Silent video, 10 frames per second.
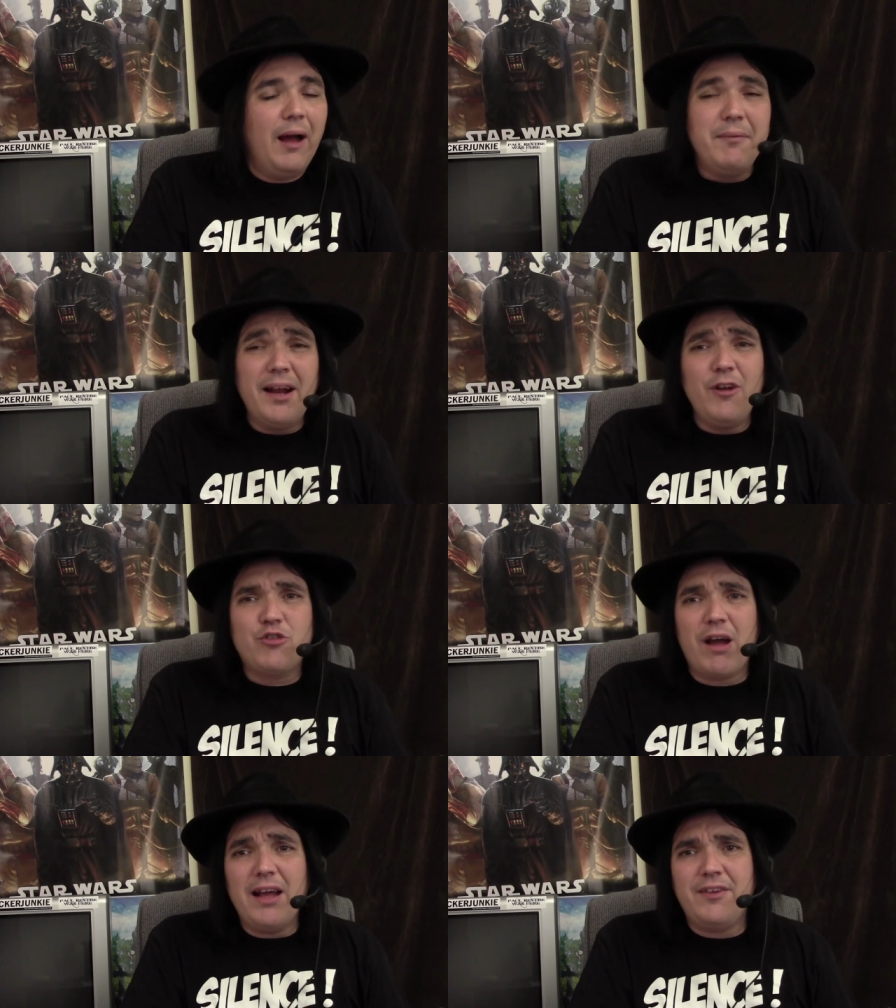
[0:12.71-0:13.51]
I'm going to
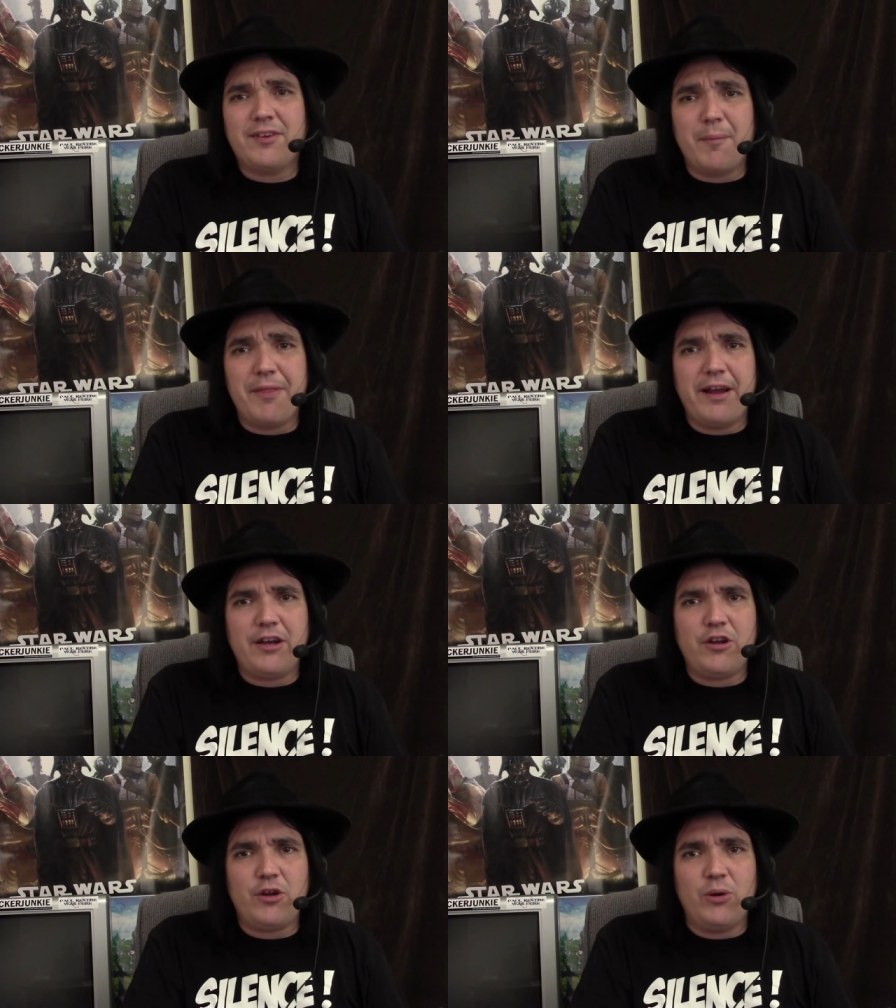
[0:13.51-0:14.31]
try
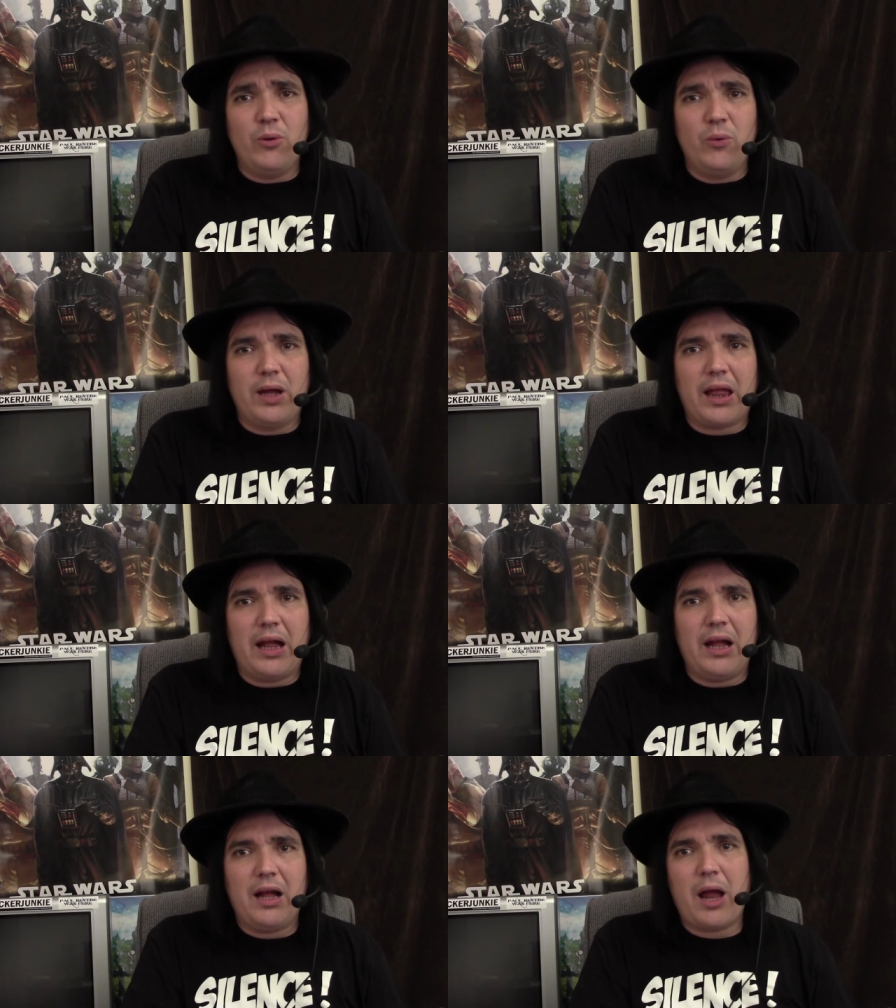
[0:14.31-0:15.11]
something new
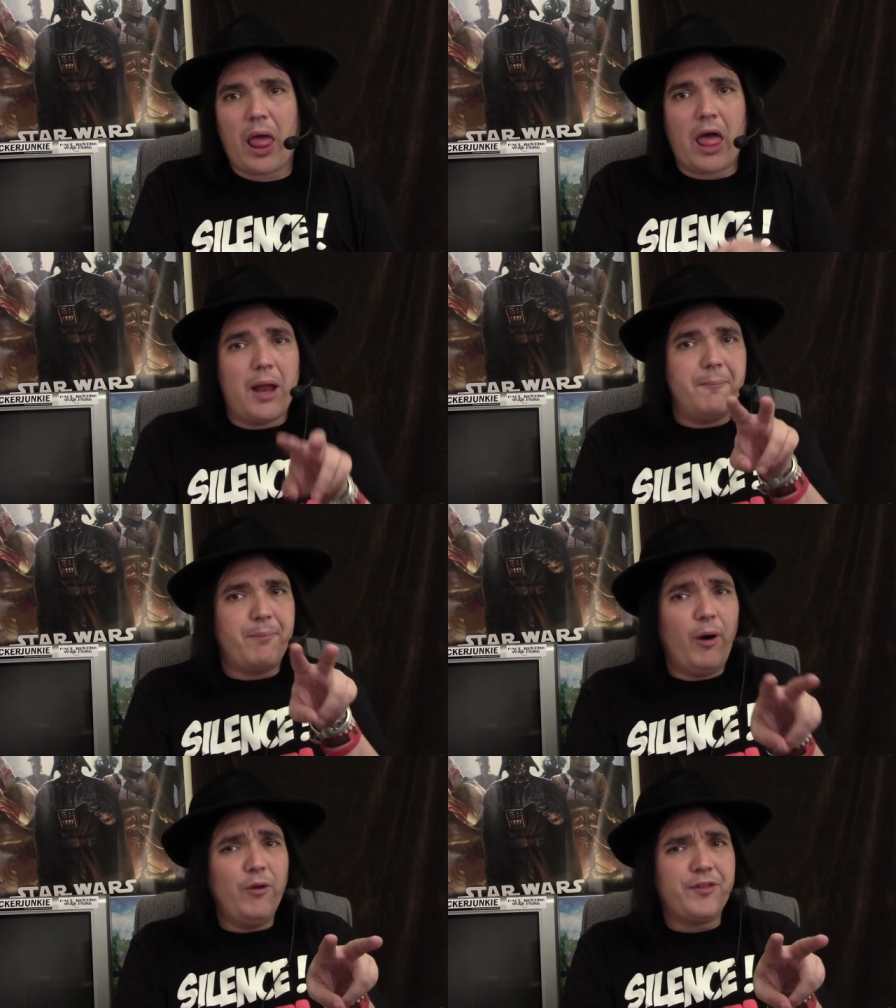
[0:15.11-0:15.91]
uh, on
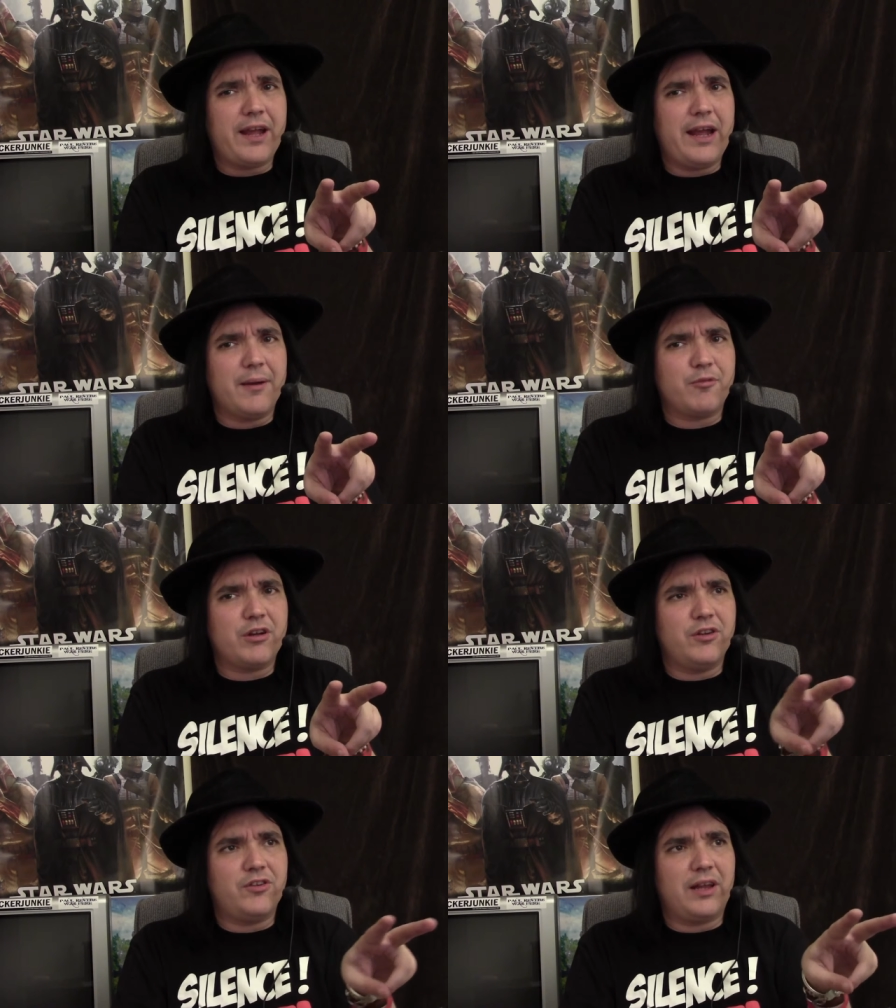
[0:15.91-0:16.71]
both
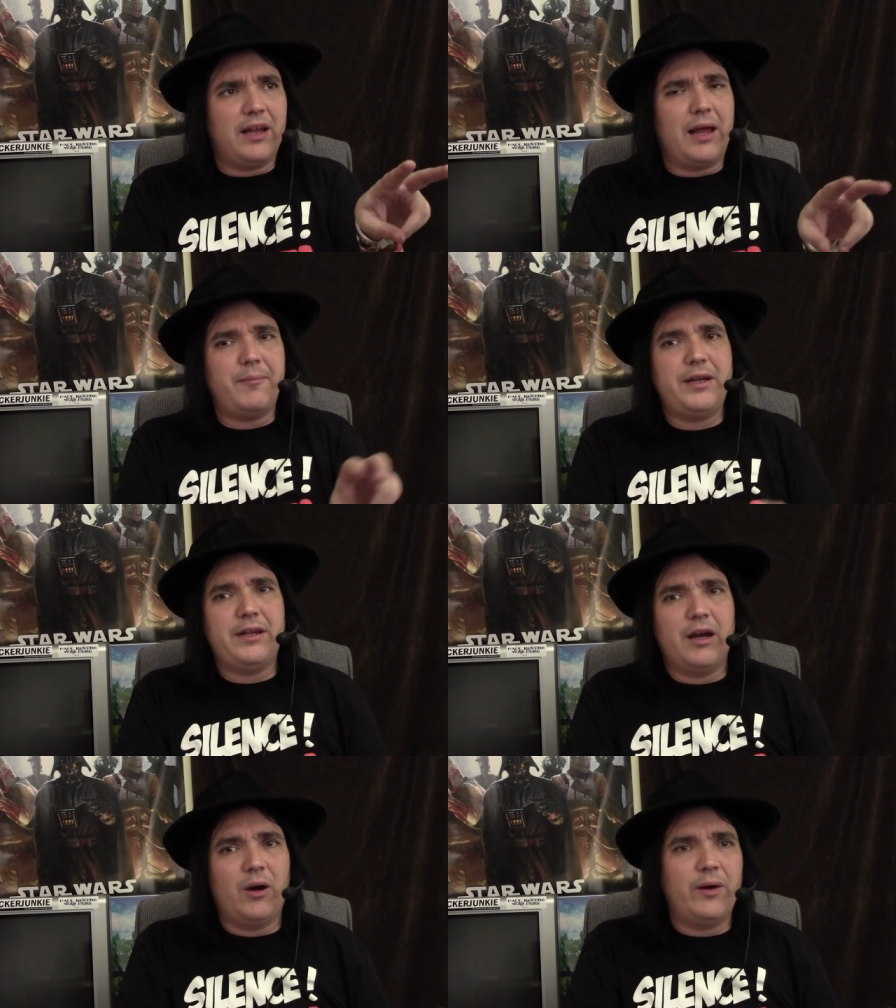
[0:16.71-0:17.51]
cameras. Let me
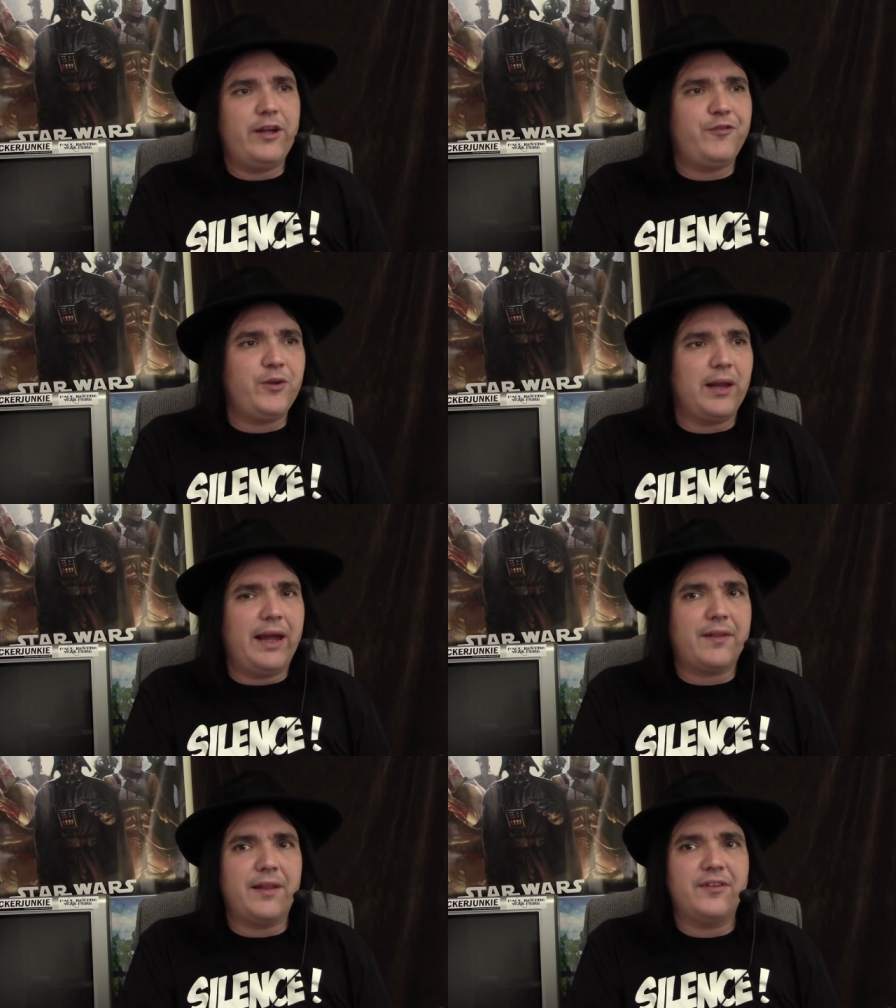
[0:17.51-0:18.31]
know if you
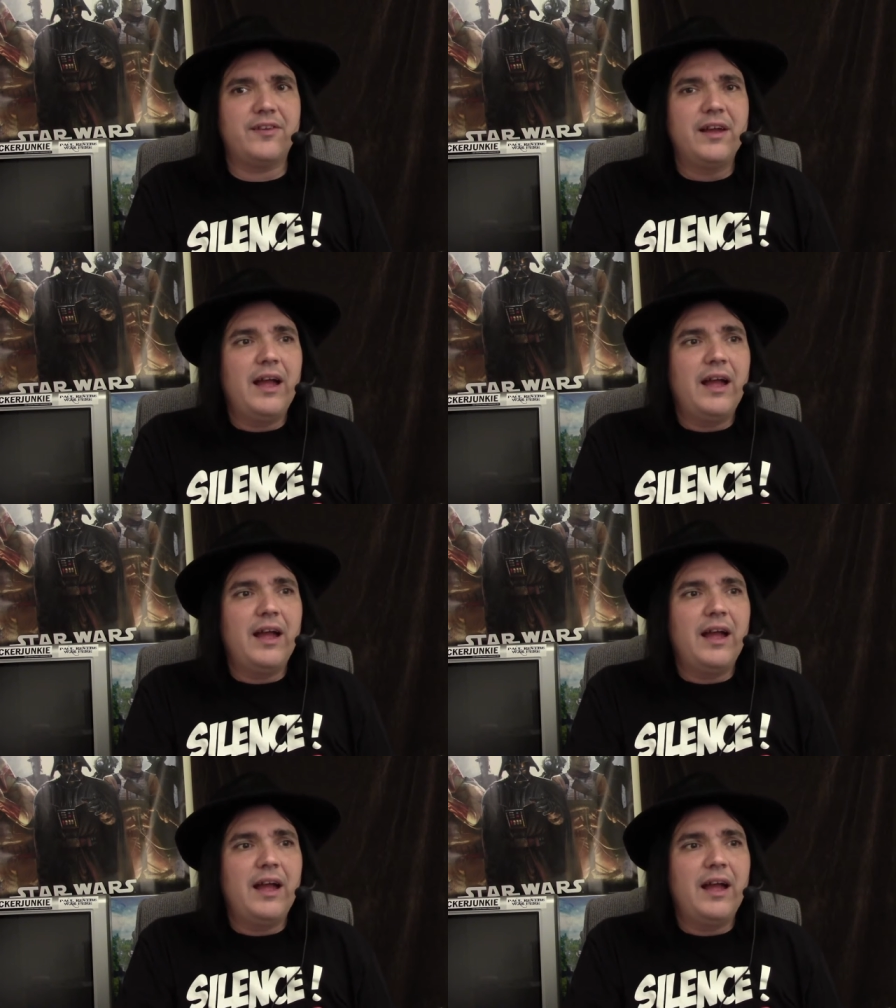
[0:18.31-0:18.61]
like this.